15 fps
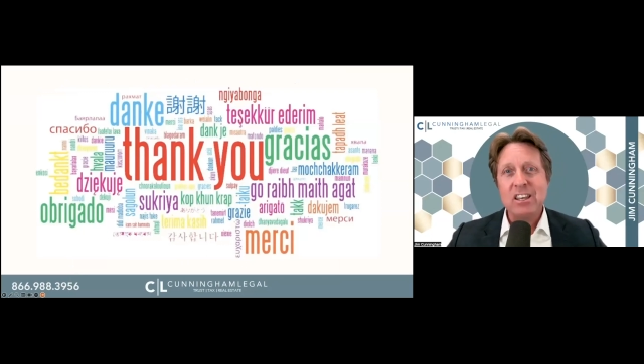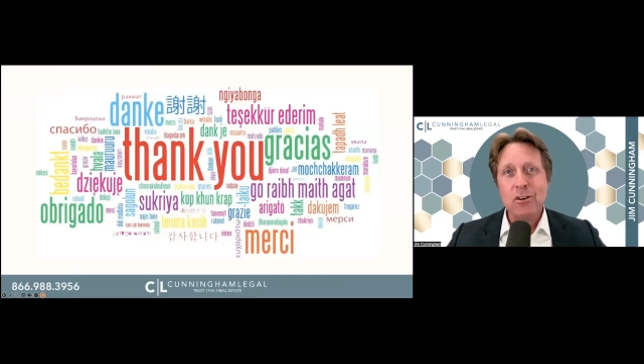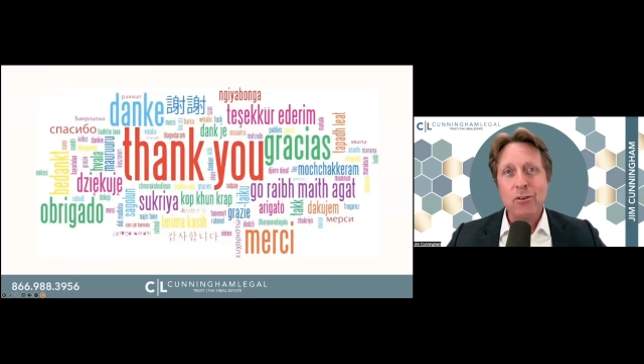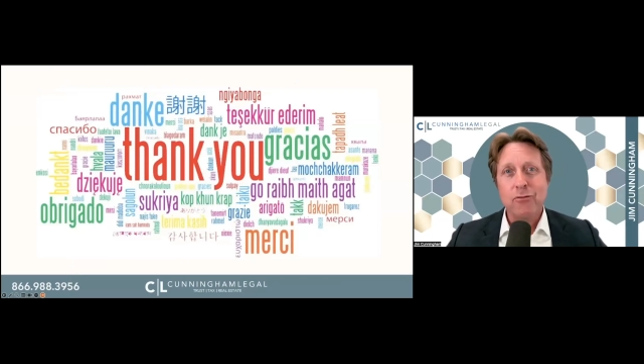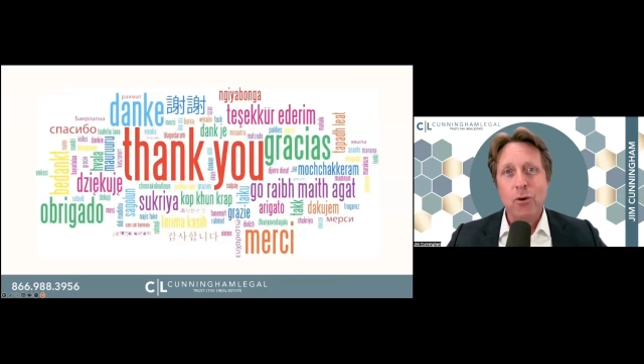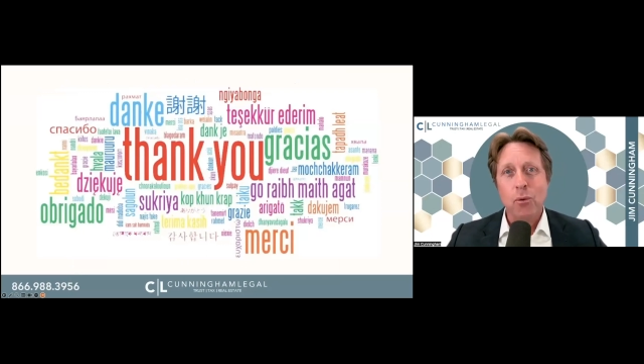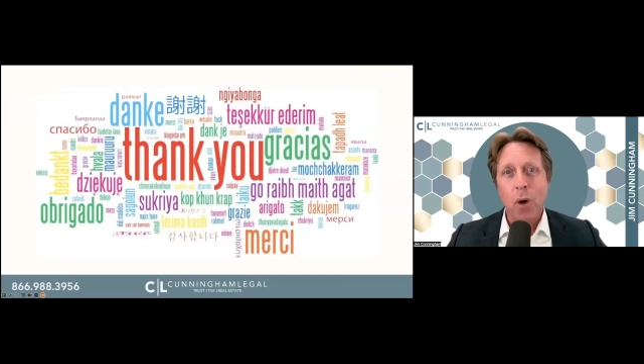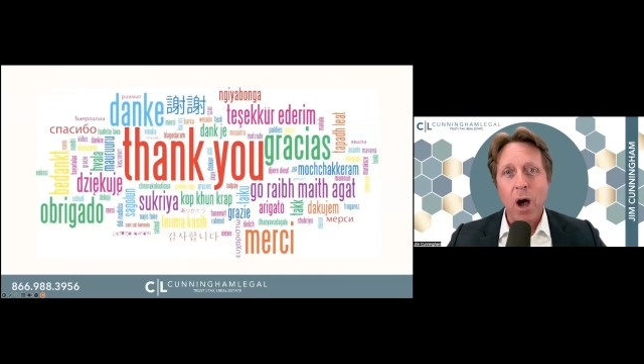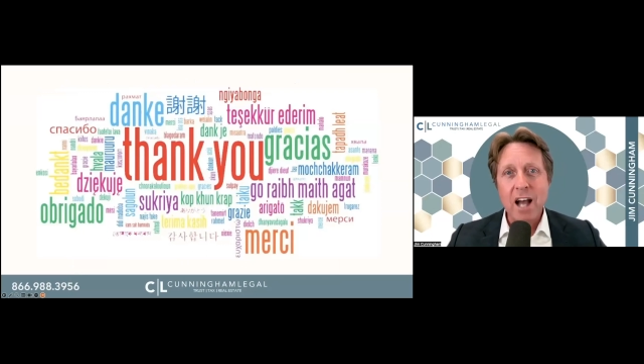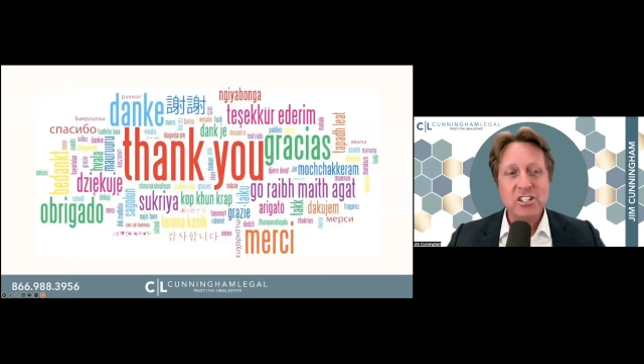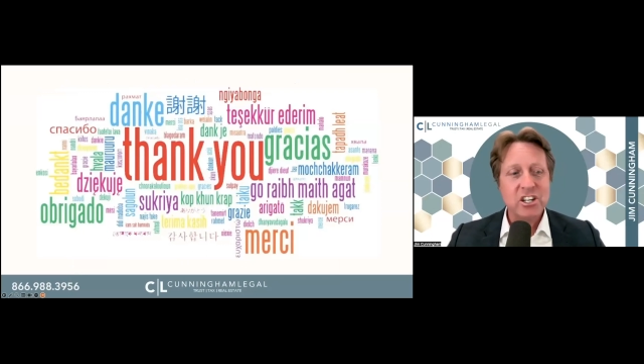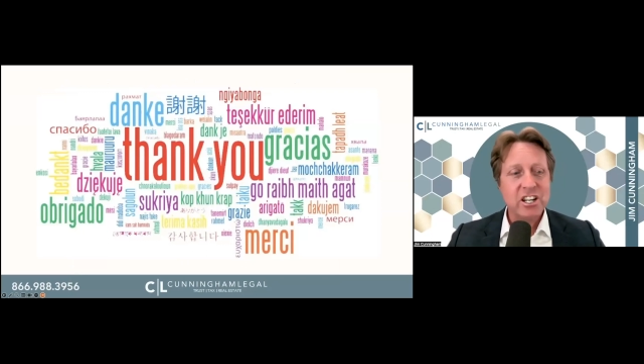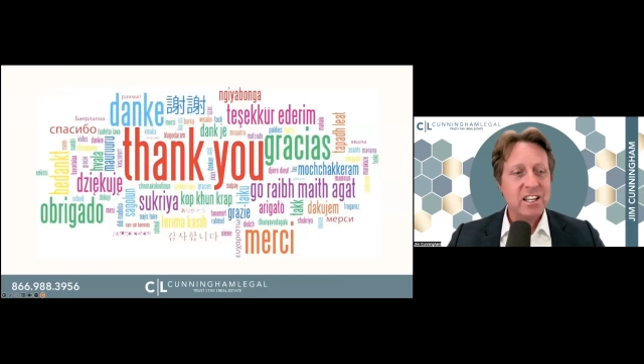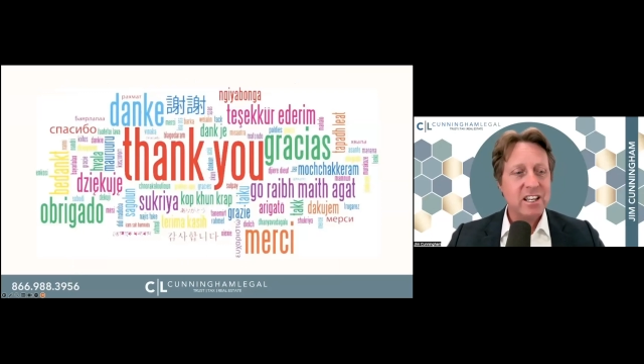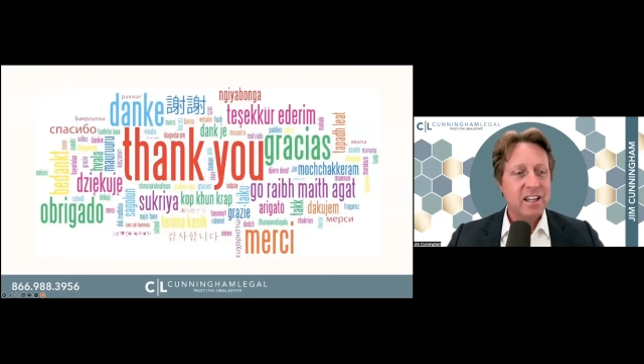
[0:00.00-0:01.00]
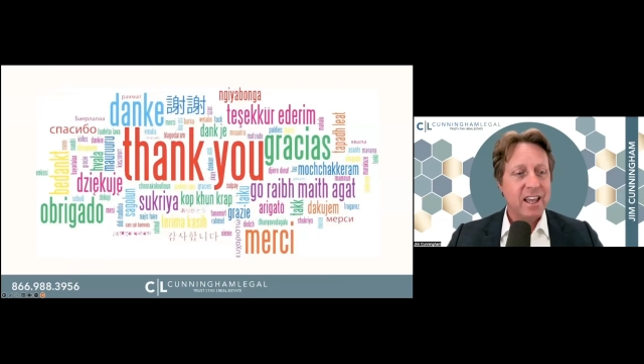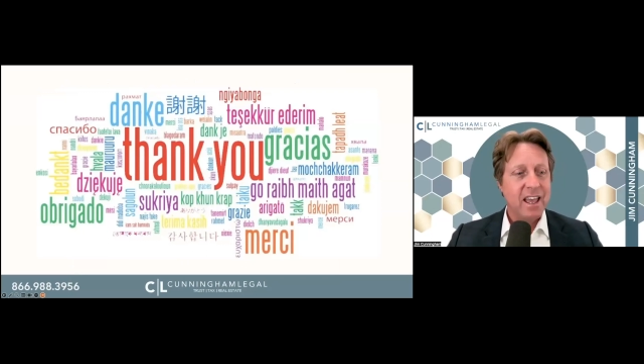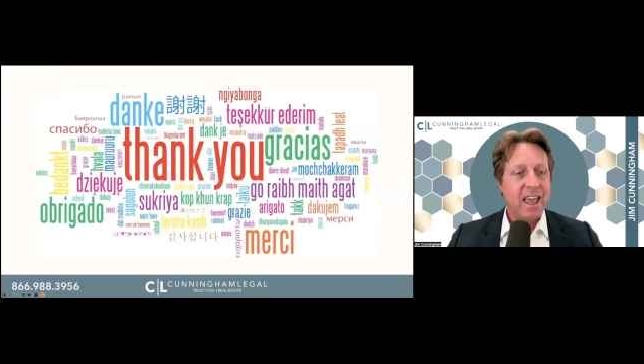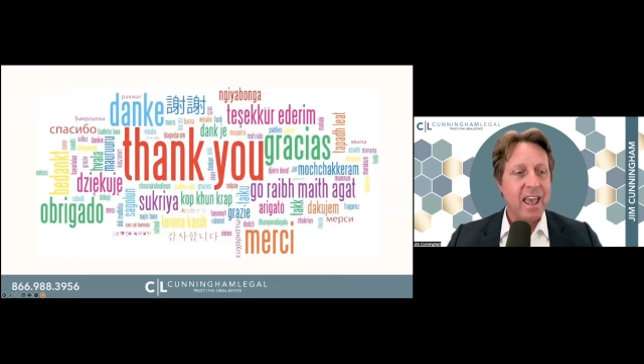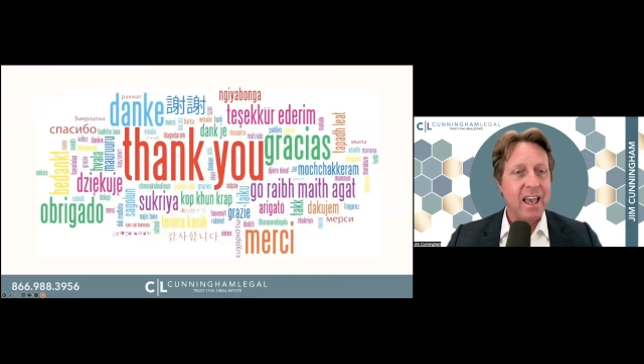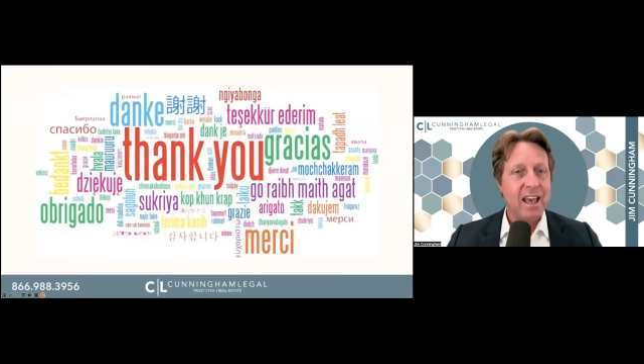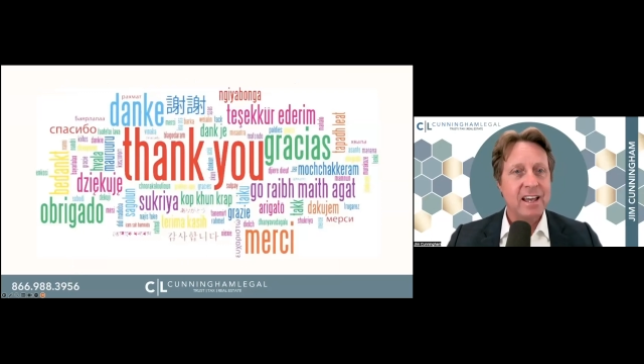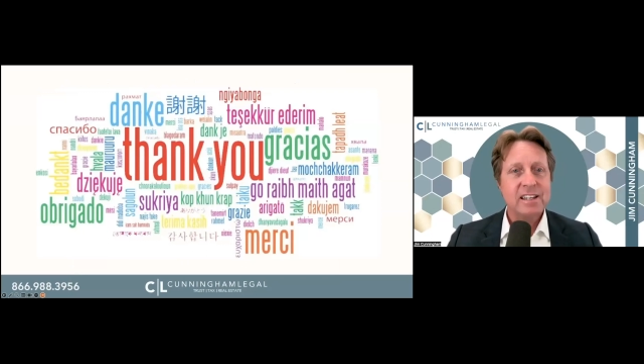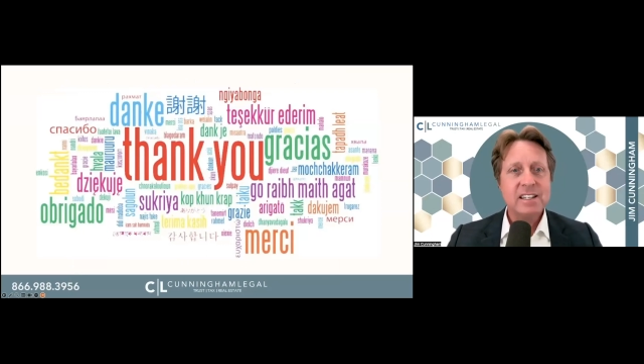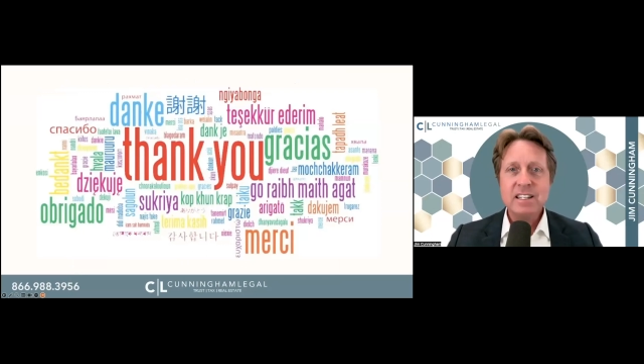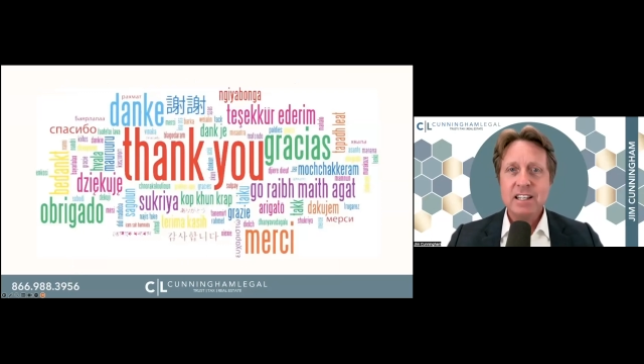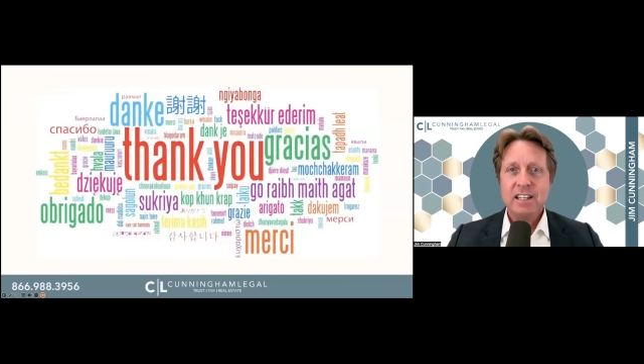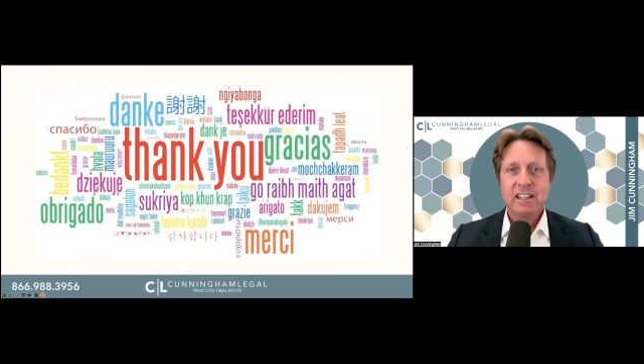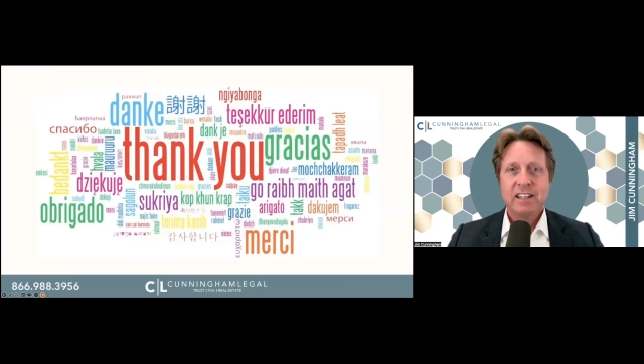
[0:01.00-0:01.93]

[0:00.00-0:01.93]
you for watching, and